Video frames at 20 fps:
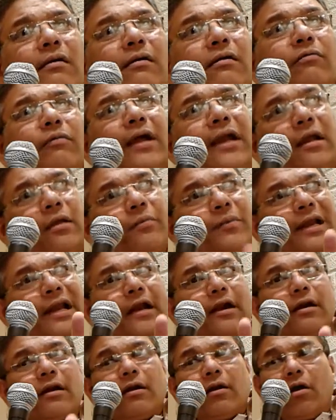Wait a
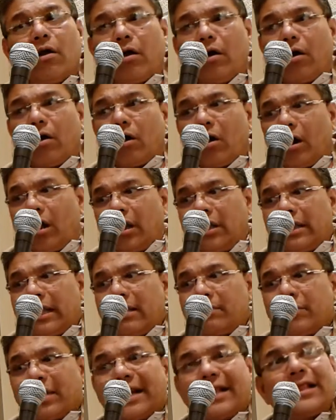minute. All
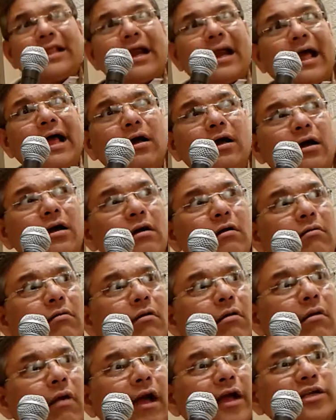that money that I earned,
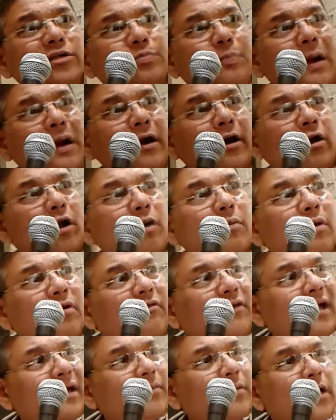I spent it on my
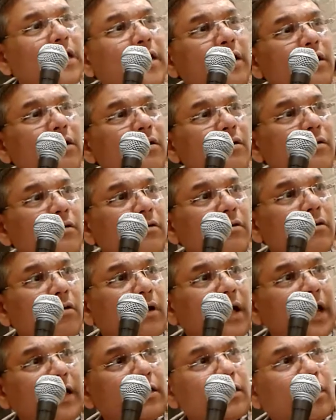family.
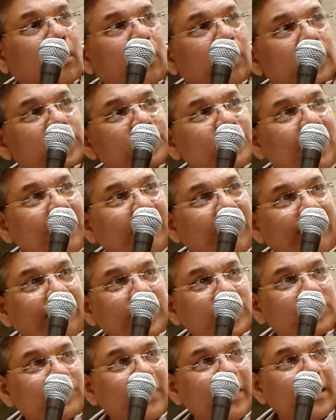Look at the clothes my wife
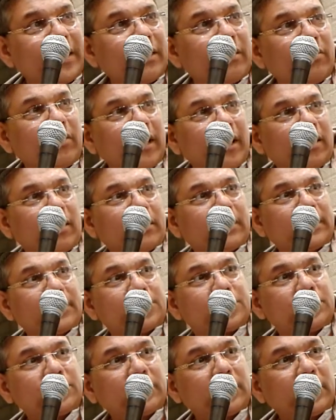is wearing. Look at all
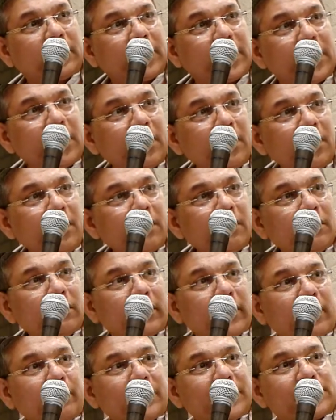that jewelry. Look
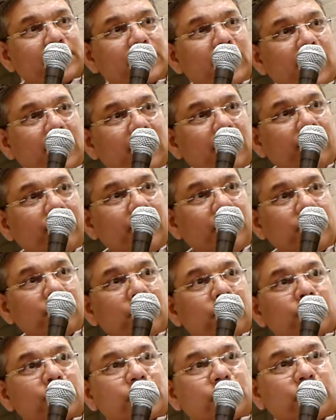at my son. He went to
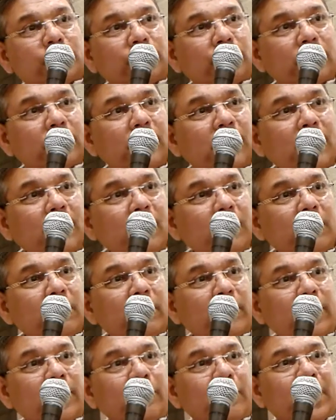good school.
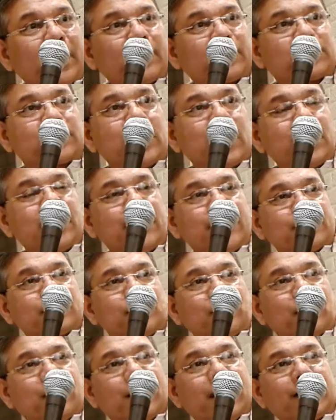Look at my son. He has
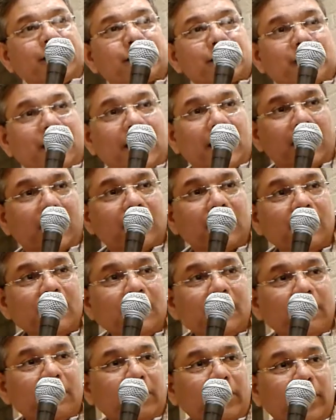got a nice car.
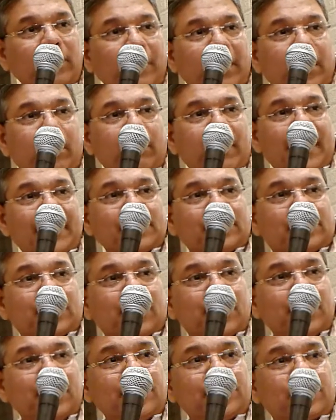Look at my
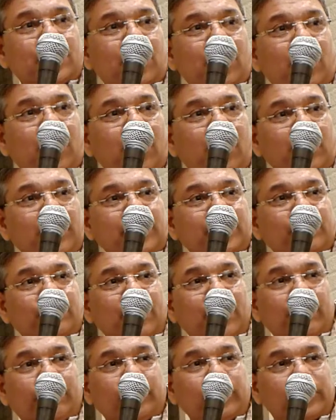grandson. He's got all these
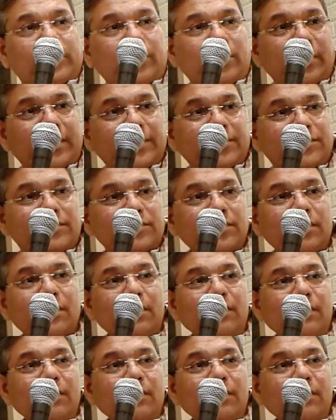wonderful toys.